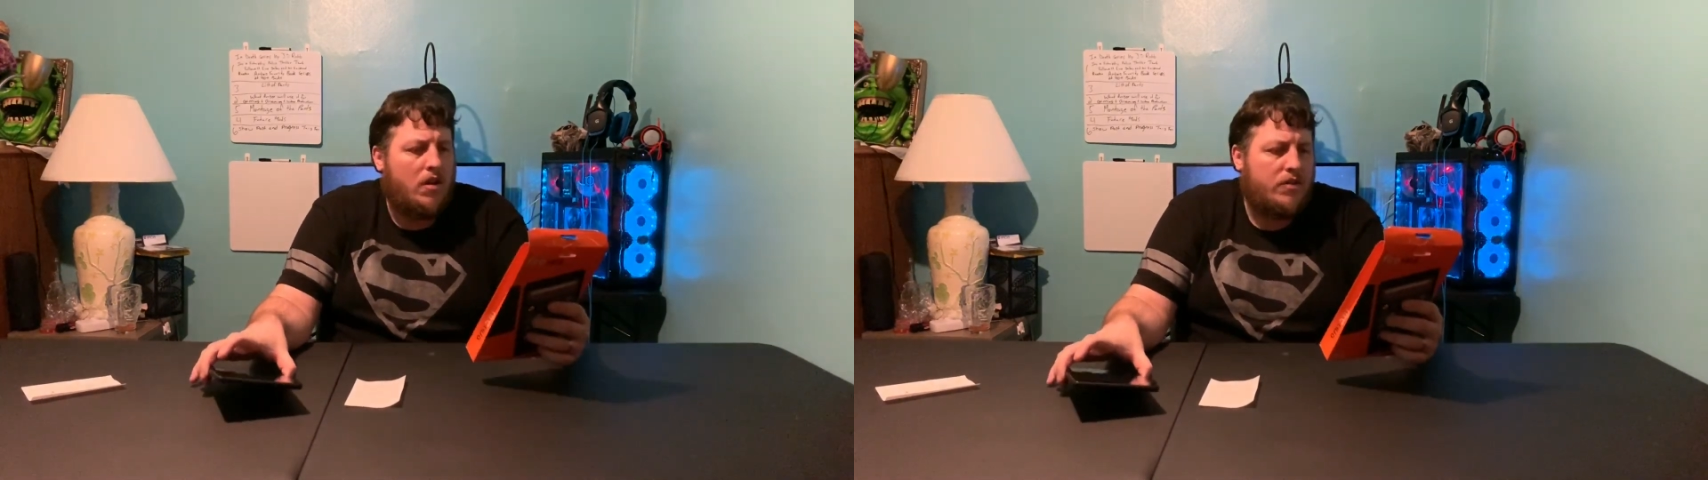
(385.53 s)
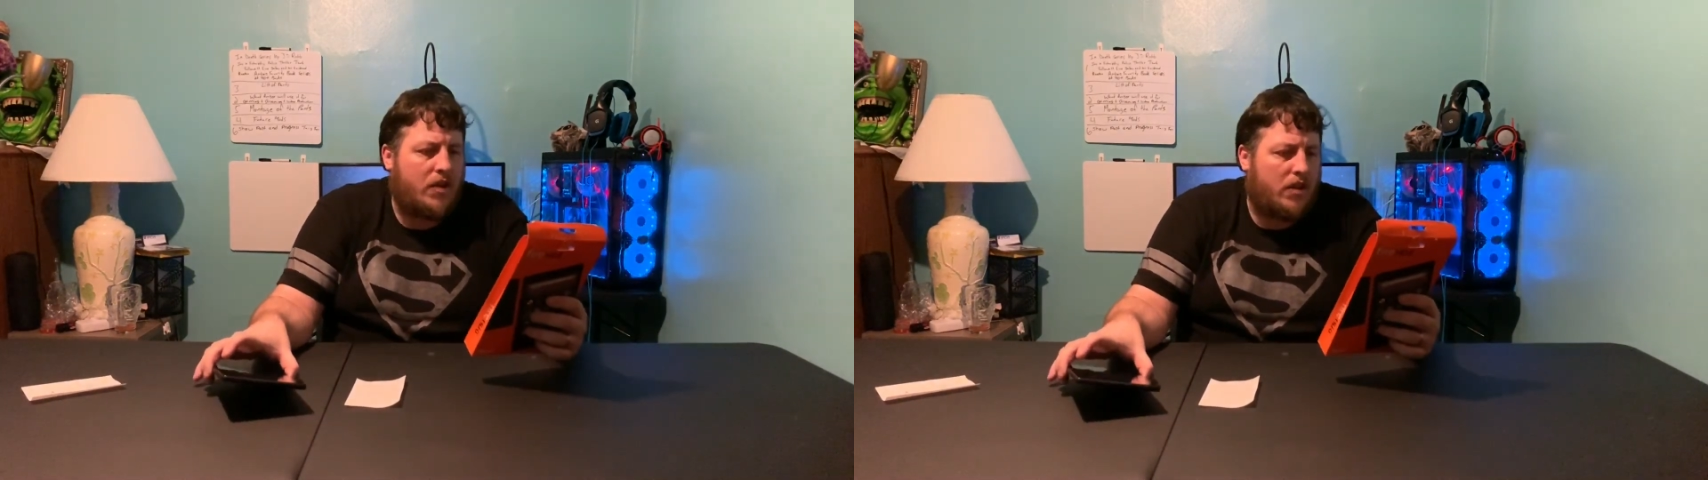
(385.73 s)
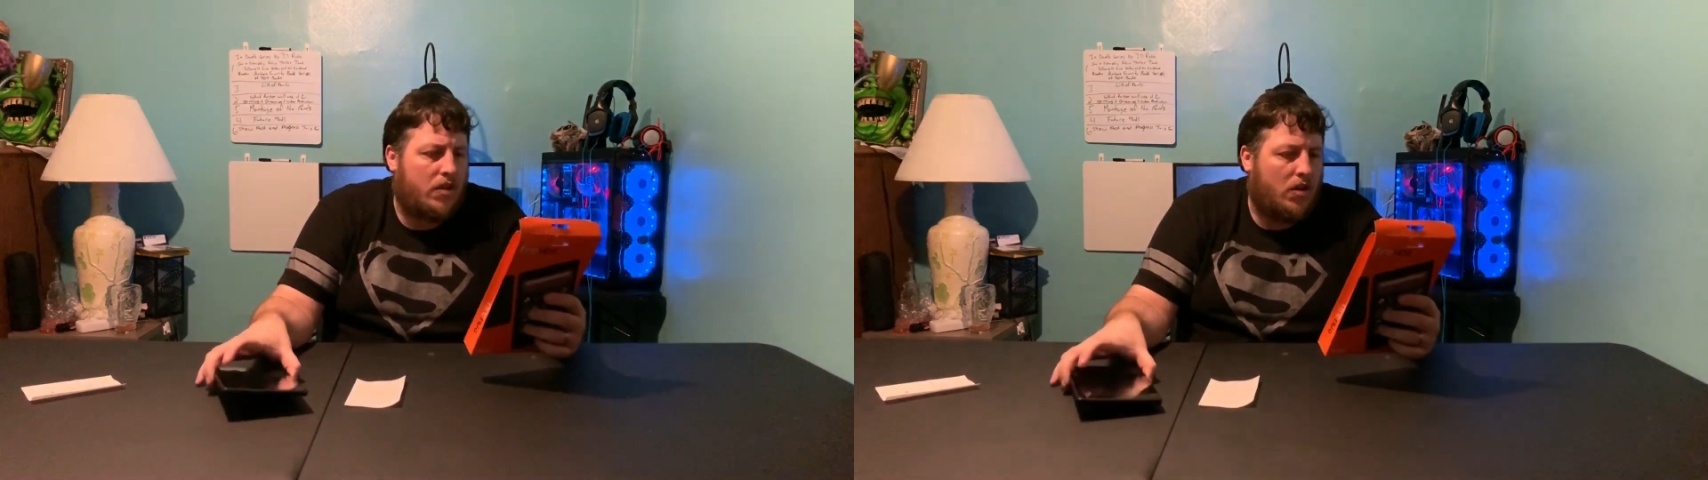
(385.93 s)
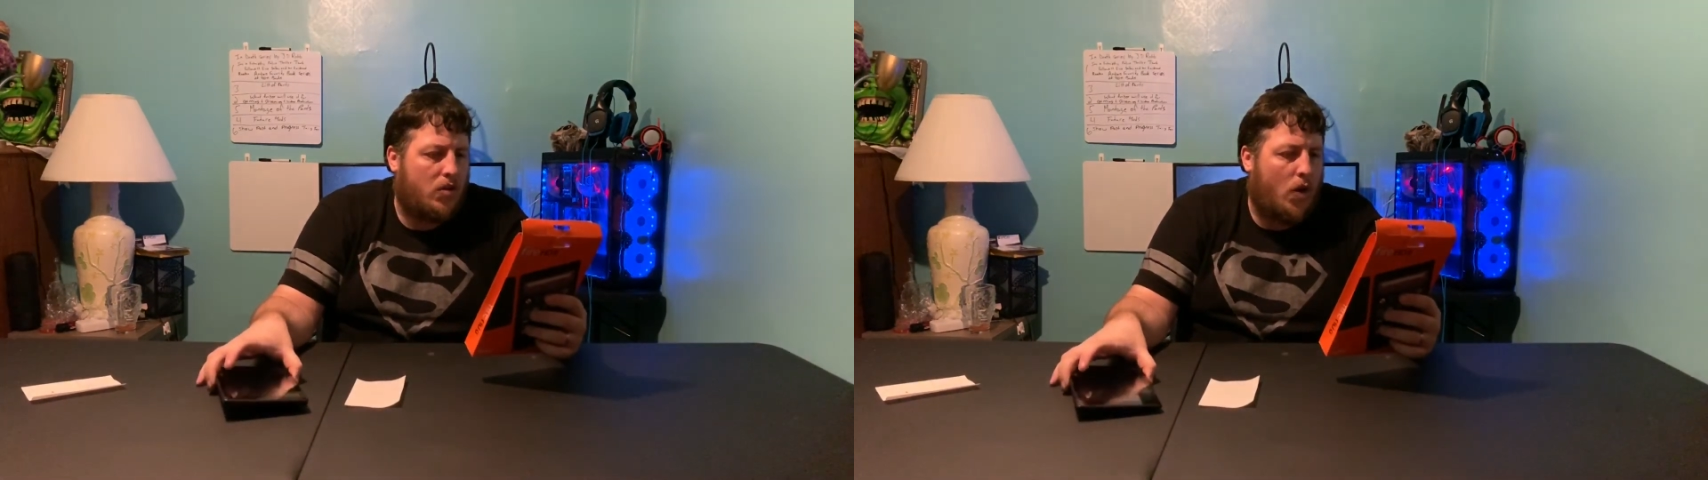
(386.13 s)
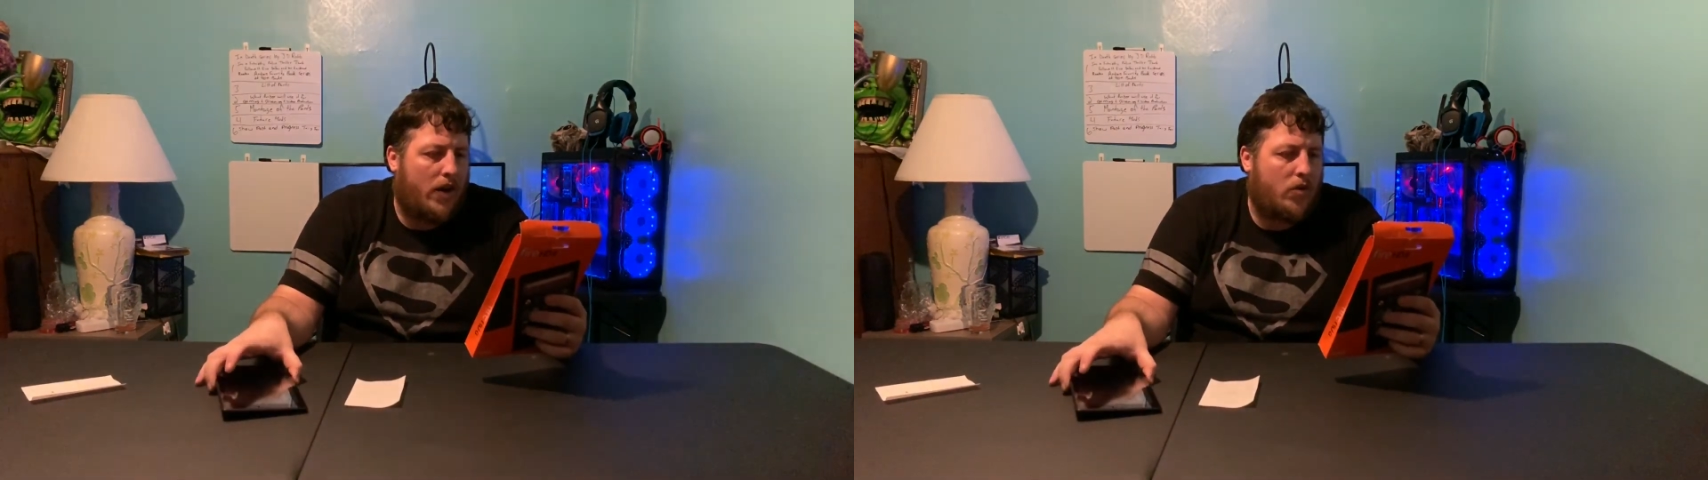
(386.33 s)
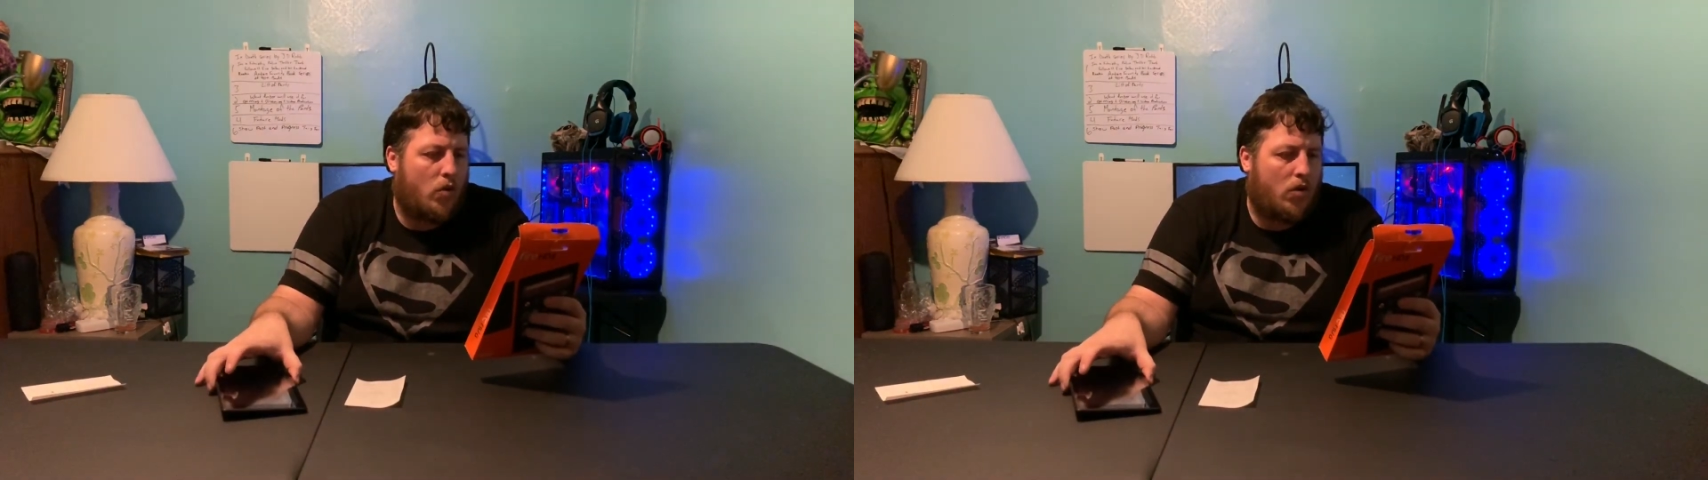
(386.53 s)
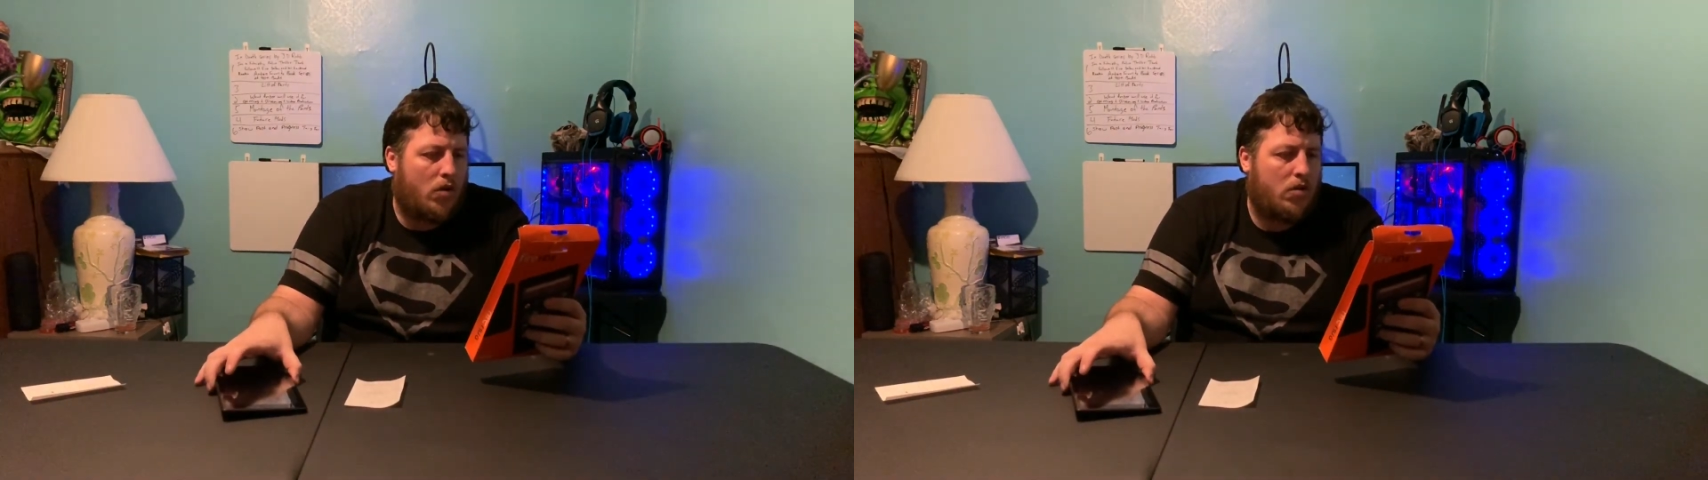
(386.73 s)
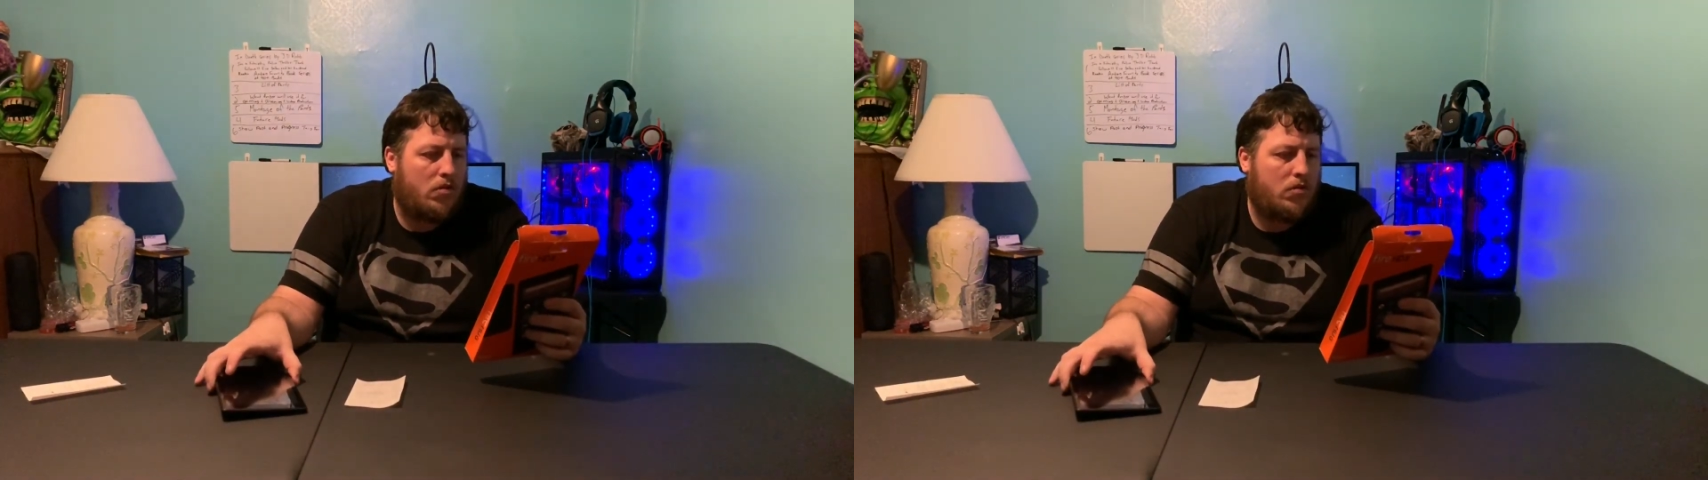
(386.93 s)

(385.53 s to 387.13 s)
It's got the quad core